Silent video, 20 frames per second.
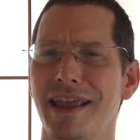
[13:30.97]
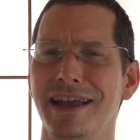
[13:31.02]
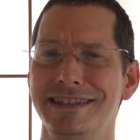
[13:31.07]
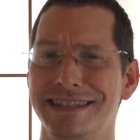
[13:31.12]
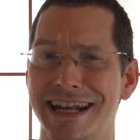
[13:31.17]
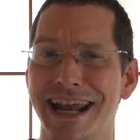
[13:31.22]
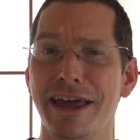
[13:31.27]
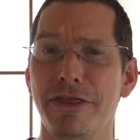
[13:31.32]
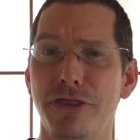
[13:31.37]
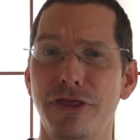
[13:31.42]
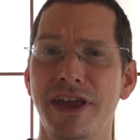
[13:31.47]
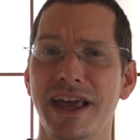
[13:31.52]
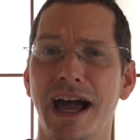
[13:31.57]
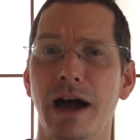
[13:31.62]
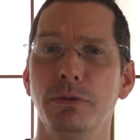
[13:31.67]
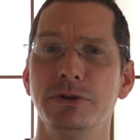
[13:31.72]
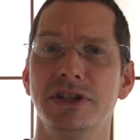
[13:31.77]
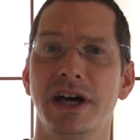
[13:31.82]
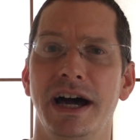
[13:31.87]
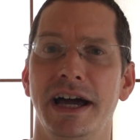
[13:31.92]
did I think I
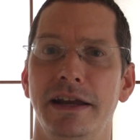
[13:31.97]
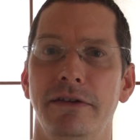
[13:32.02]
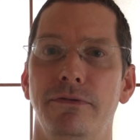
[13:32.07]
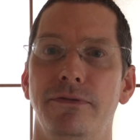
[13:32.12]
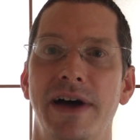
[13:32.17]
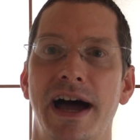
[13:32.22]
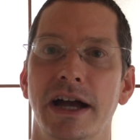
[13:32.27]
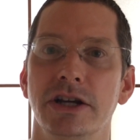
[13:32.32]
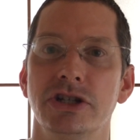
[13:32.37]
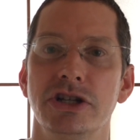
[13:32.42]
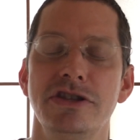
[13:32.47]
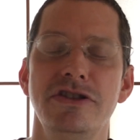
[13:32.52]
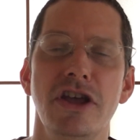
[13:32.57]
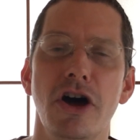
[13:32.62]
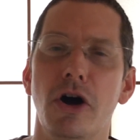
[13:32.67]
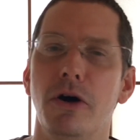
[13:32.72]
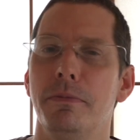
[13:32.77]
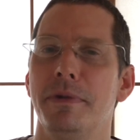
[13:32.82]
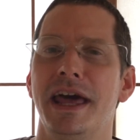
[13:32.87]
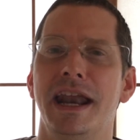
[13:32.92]
was the height of fashion?
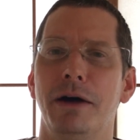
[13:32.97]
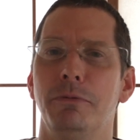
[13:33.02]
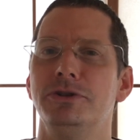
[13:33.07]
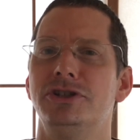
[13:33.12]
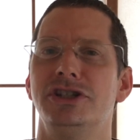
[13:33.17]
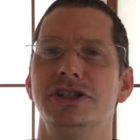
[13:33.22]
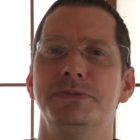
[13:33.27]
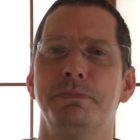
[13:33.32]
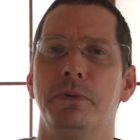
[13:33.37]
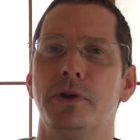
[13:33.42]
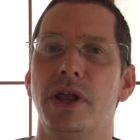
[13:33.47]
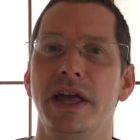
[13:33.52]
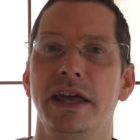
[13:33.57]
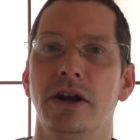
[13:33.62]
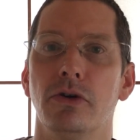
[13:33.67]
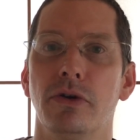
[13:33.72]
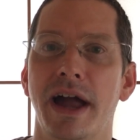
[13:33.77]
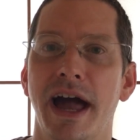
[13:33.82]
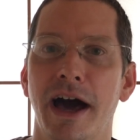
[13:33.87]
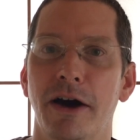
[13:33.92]
No, man, I was just playing
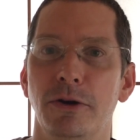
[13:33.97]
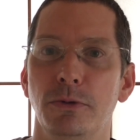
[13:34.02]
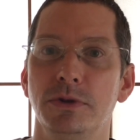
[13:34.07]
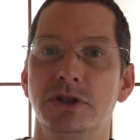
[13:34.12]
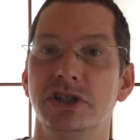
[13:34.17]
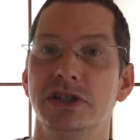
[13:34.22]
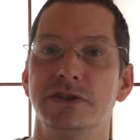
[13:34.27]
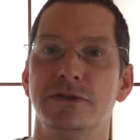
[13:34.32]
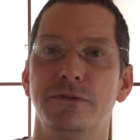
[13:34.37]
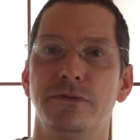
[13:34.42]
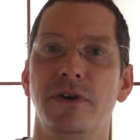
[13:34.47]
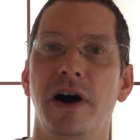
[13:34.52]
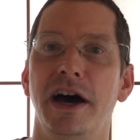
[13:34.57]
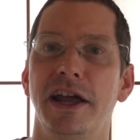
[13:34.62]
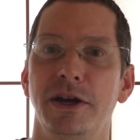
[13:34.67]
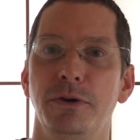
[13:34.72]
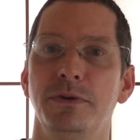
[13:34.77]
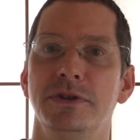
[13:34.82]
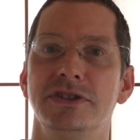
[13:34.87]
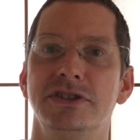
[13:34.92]
around. It was just fun.
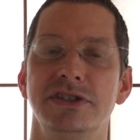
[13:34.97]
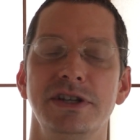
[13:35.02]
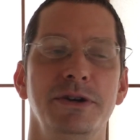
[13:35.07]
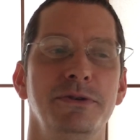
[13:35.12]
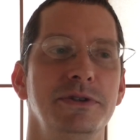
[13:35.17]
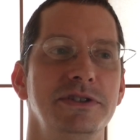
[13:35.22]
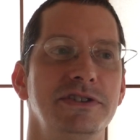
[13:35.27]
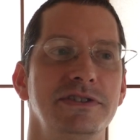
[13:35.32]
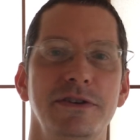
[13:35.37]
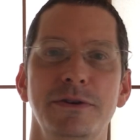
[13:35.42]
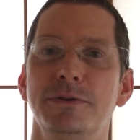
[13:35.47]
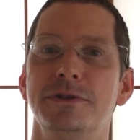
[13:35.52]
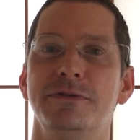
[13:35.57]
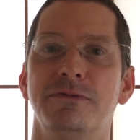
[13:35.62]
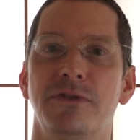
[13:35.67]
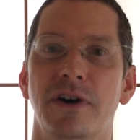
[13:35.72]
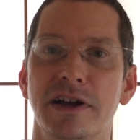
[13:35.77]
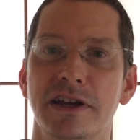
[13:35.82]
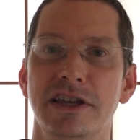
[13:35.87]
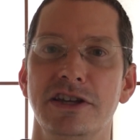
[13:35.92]
It was
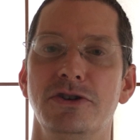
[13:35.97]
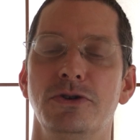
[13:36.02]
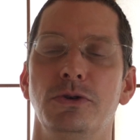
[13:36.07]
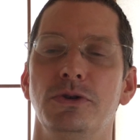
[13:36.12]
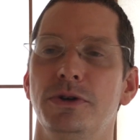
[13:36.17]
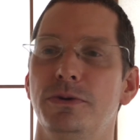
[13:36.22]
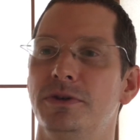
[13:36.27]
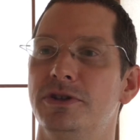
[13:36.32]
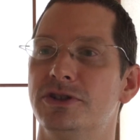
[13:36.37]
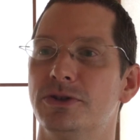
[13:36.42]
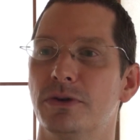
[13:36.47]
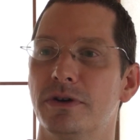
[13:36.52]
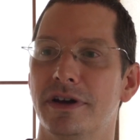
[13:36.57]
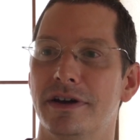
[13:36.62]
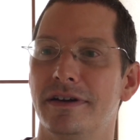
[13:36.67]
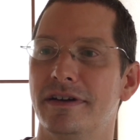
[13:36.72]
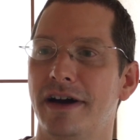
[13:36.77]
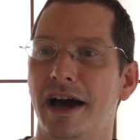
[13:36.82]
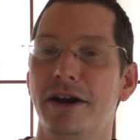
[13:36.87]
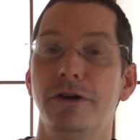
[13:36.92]
funky cool. It was sort
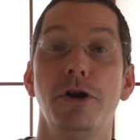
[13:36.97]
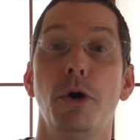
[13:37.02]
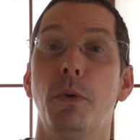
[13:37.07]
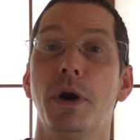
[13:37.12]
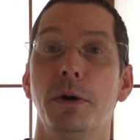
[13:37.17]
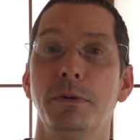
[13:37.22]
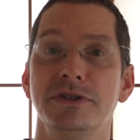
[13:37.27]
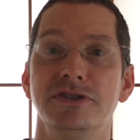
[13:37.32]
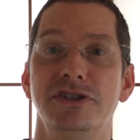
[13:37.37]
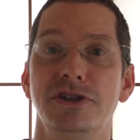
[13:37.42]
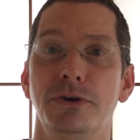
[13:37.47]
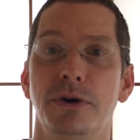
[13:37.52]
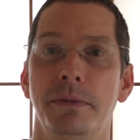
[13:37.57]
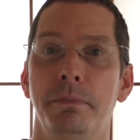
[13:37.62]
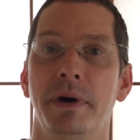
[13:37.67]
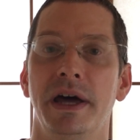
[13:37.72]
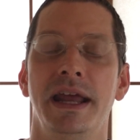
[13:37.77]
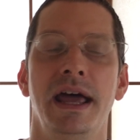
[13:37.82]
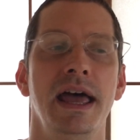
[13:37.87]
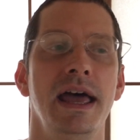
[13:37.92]
of, I don't know what I was doing,
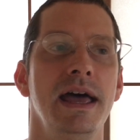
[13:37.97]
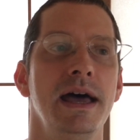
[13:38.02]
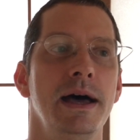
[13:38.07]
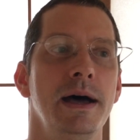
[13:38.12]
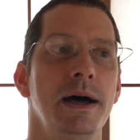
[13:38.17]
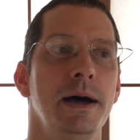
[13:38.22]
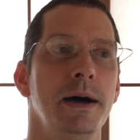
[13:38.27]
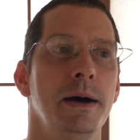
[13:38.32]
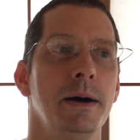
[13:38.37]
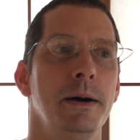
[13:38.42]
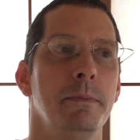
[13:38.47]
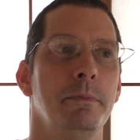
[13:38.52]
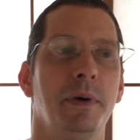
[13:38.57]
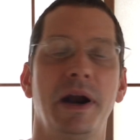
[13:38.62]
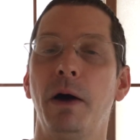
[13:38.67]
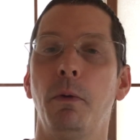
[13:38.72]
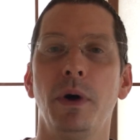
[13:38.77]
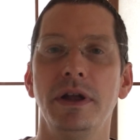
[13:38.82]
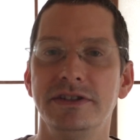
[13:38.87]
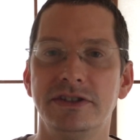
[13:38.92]
but
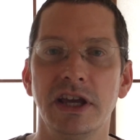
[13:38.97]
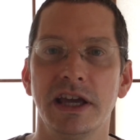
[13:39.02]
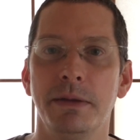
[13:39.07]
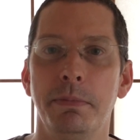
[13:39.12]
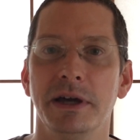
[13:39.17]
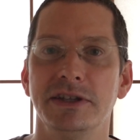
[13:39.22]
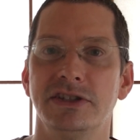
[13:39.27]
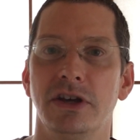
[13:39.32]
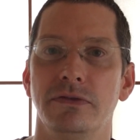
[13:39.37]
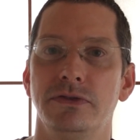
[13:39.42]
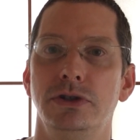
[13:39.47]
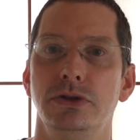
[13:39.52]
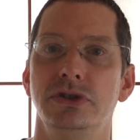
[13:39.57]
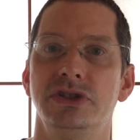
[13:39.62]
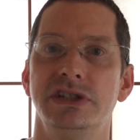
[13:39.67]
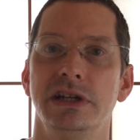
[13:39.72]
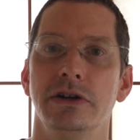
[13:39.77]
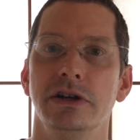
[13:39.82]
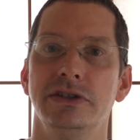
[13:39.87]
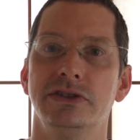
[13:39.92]
I wasn't taking myself too
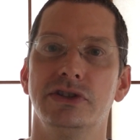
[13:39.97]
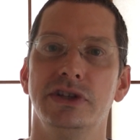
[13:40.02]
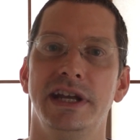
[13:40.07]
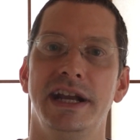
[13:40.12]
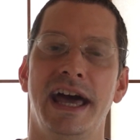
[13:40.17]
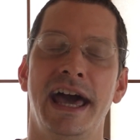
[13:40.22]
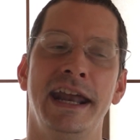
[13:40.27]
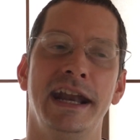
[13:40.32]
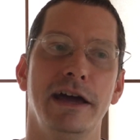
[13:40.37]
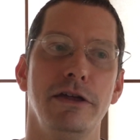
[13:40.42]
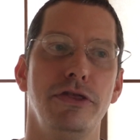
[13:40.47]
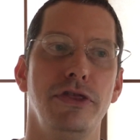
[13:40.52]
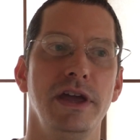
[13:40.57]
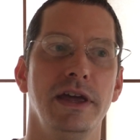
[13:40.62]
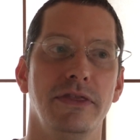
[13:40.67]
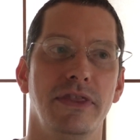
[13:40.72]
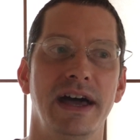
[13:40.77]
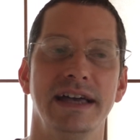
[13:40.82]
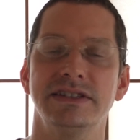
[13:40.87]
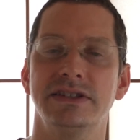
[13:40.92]
seriously. And I
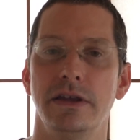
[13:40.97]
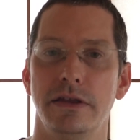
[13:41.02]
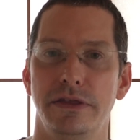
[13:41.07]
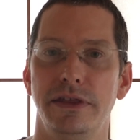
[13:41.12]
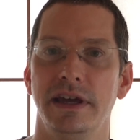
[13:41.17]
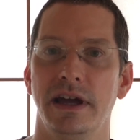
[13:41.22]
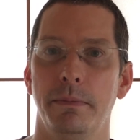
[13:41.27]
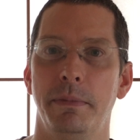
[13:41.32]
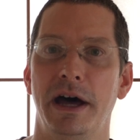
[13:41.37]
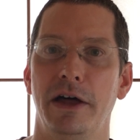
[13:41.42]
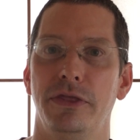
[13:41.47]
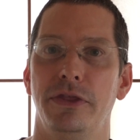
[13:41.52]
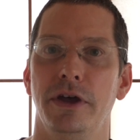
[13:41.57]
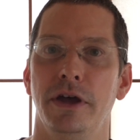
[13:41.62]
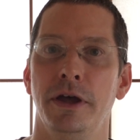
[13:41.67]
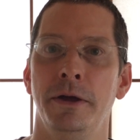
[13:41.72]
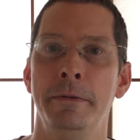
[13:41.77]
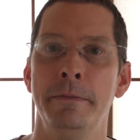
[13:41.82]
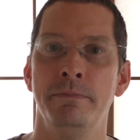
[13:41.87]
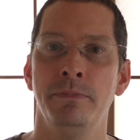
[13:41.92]
think that's the thing about the